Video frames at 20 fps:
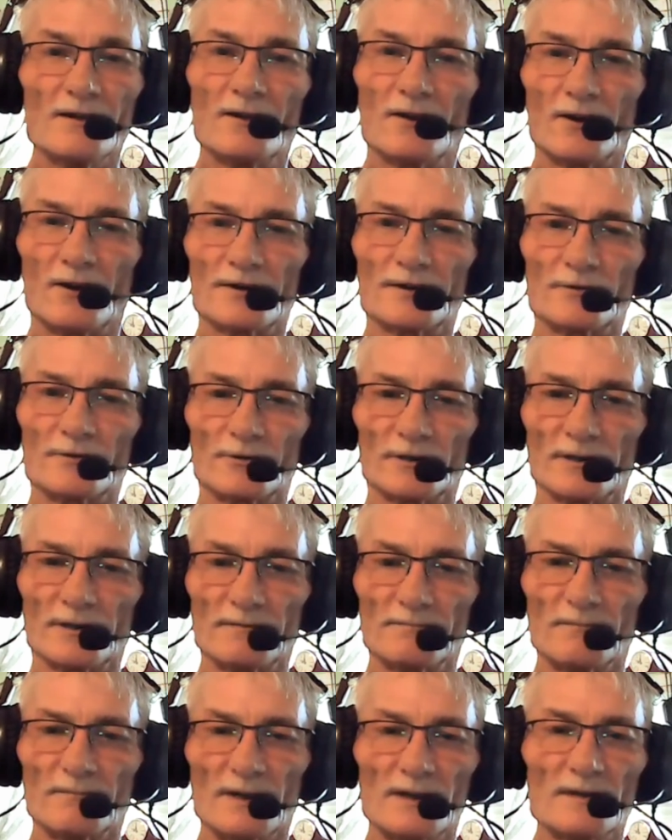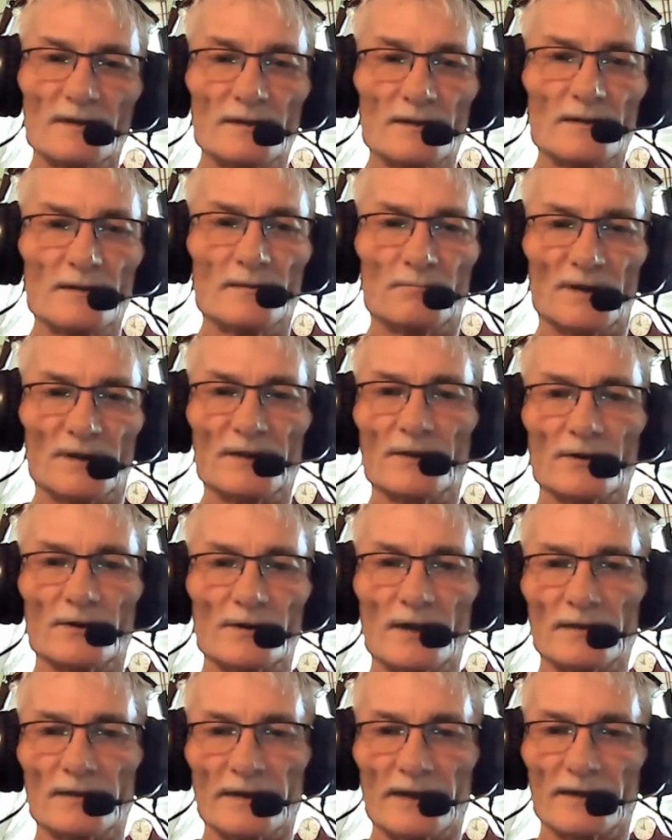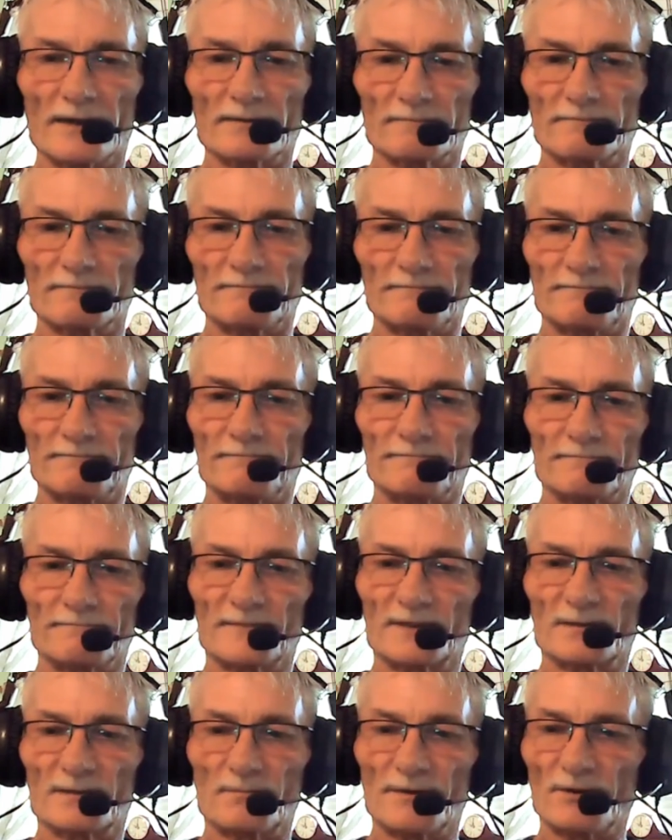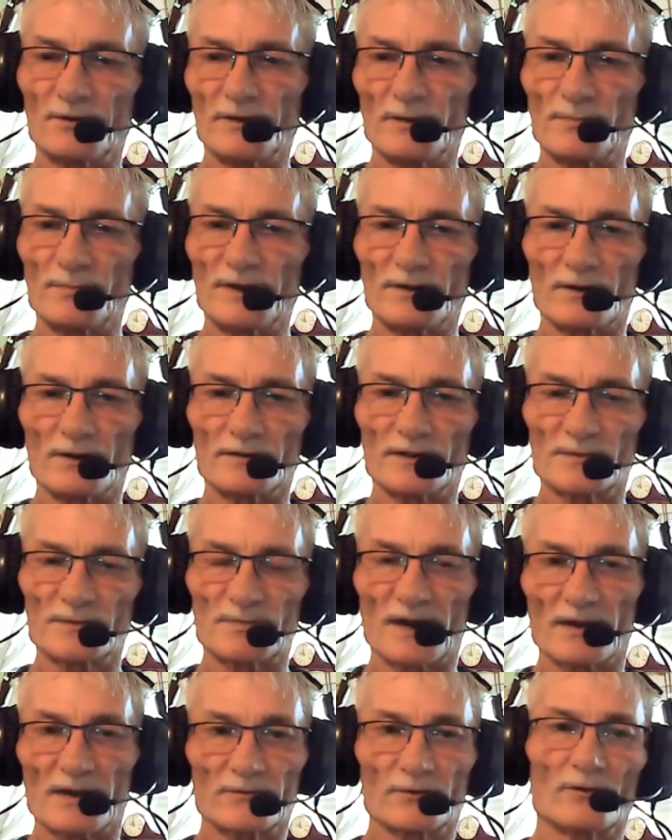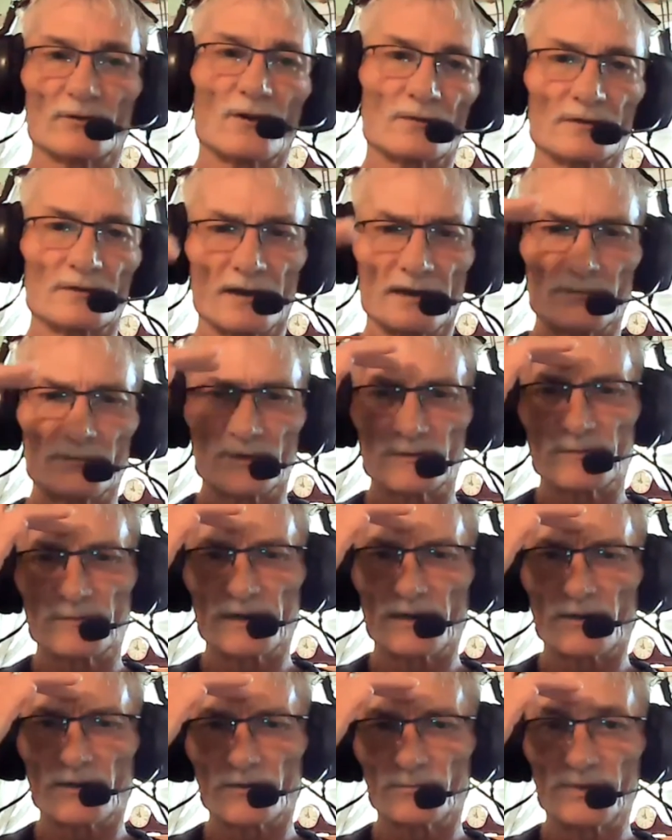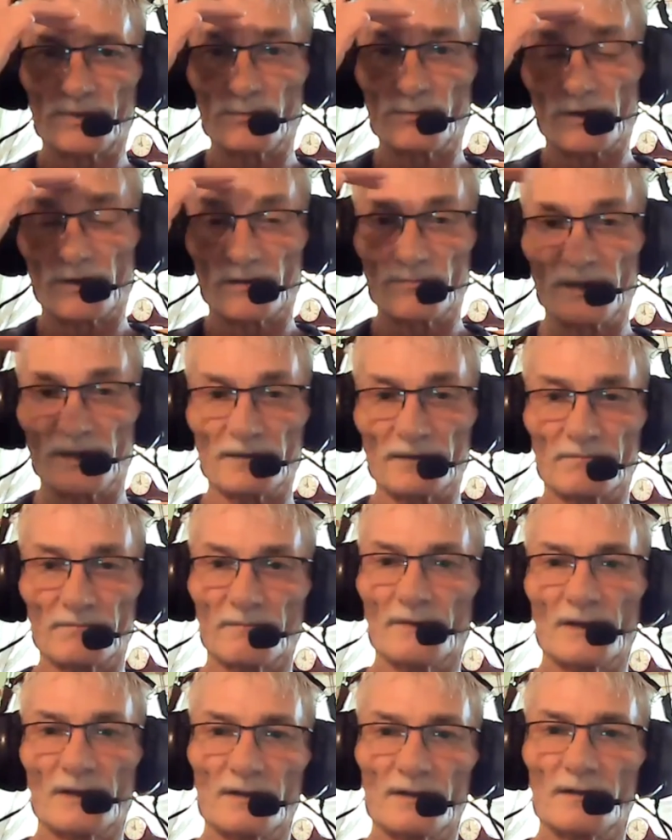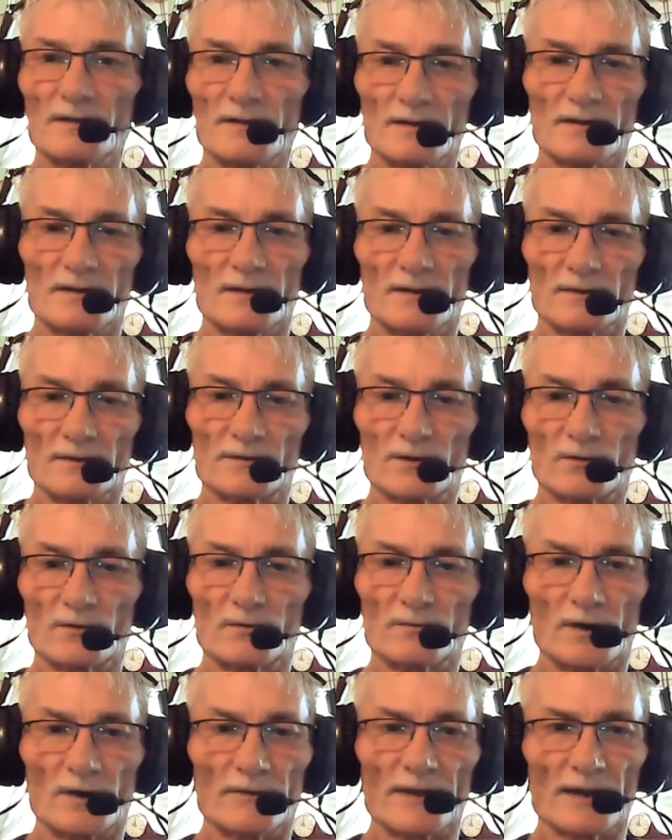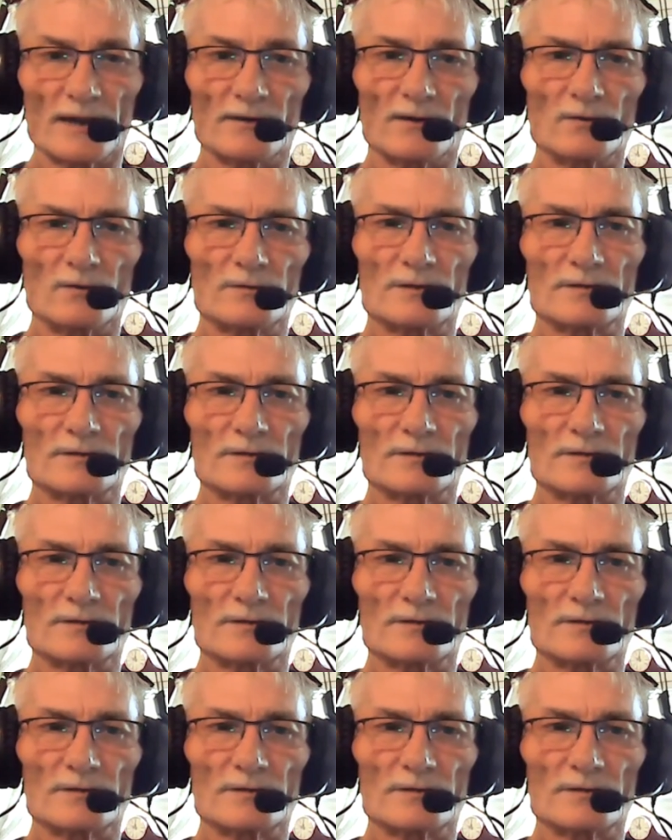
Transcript: are you really? Been there, done that. It's the beauty of being on this path for a long time, as many other people have been. So on that note,